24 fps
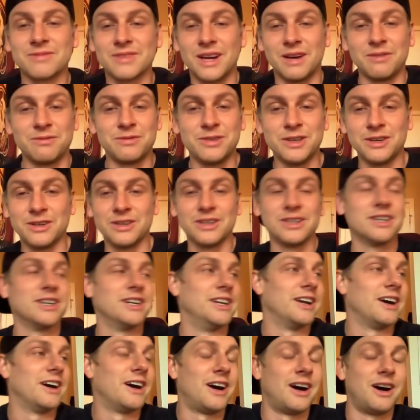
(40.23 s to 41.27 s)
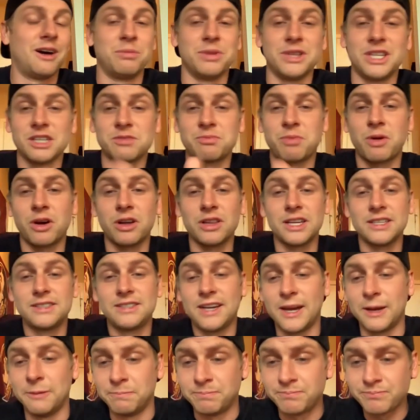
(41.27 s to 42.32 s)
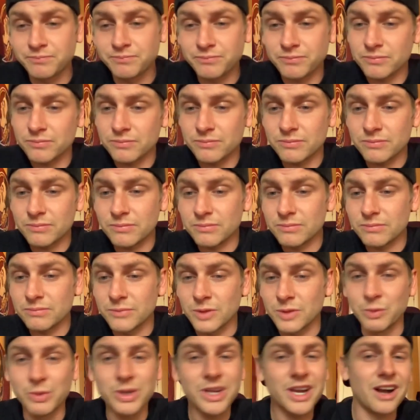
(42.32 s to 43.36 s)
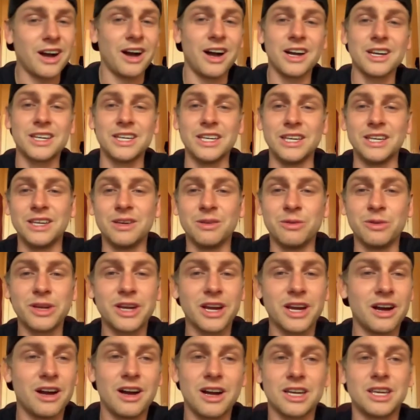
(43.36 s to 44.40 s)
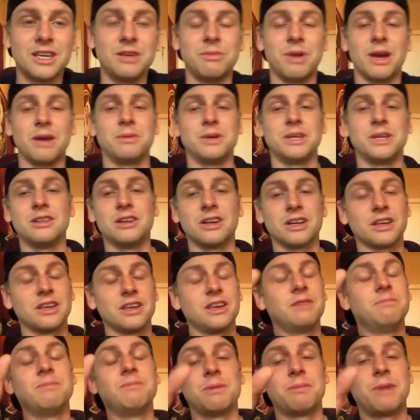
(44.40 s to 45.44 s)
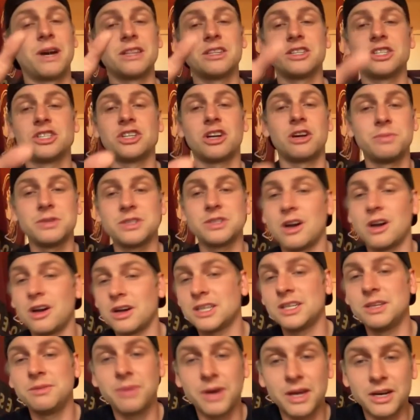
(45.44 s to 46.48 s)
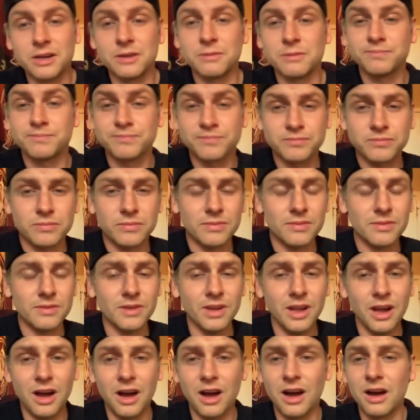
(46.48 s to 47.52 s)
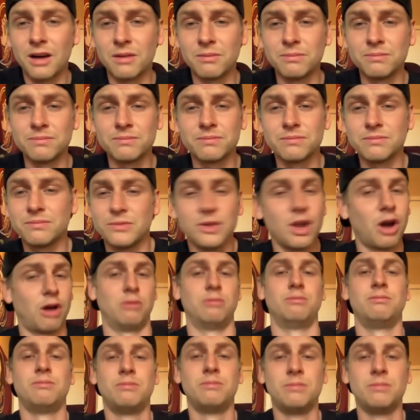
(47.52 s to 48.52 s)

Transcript: I'm feeling good. Uh, but this parlay today, we got hockey. We got hockey, baby. Look, am, am I the sharpest hockey better? Um, no.